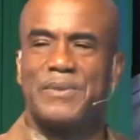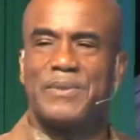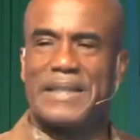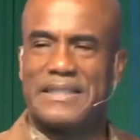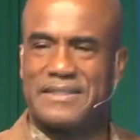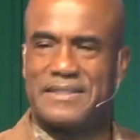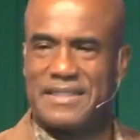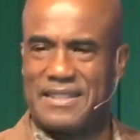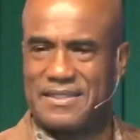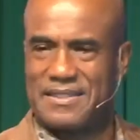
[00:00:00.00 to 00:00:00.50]

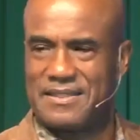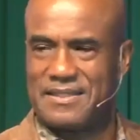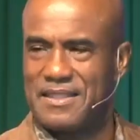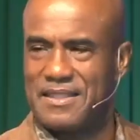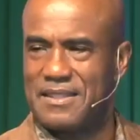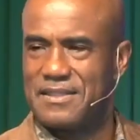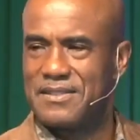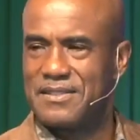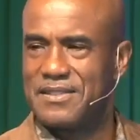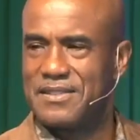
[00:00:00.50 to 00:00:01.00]

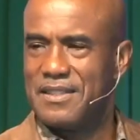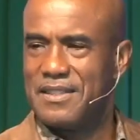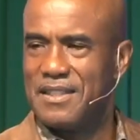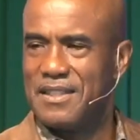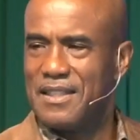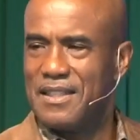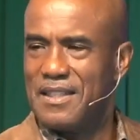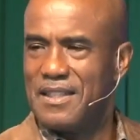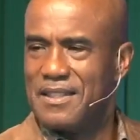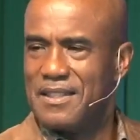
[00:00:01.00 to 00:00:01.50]
existence.
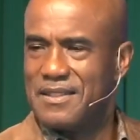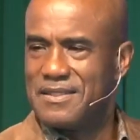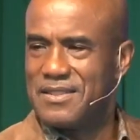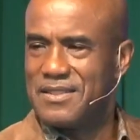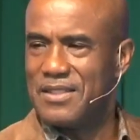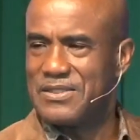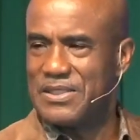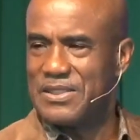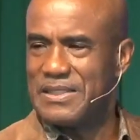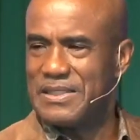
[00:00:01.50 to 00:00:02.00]

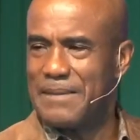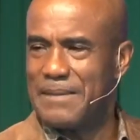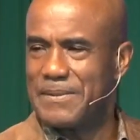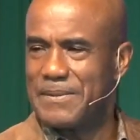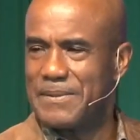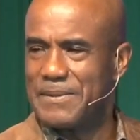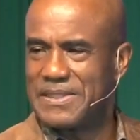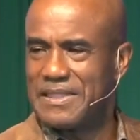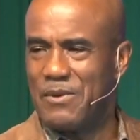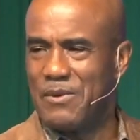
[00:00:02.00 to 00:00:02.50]
Touch your neighbor,
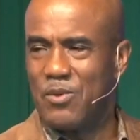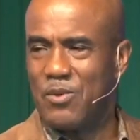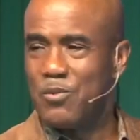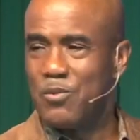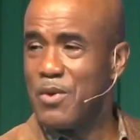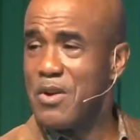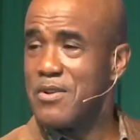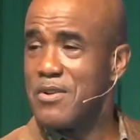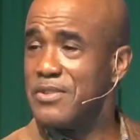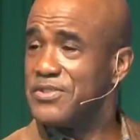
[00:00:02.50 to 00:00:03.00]
say, neighbor,
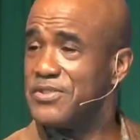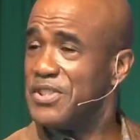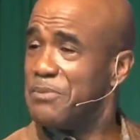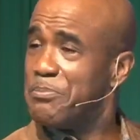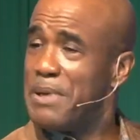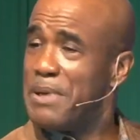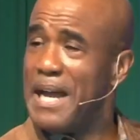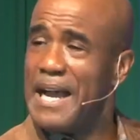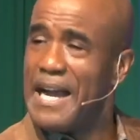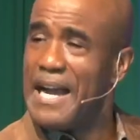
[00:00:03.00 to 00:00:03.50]
words are
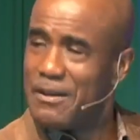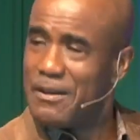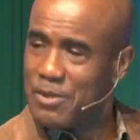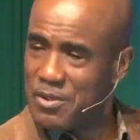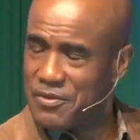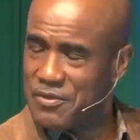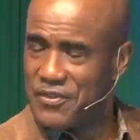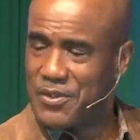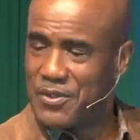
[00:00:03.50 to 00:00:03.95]
powerful.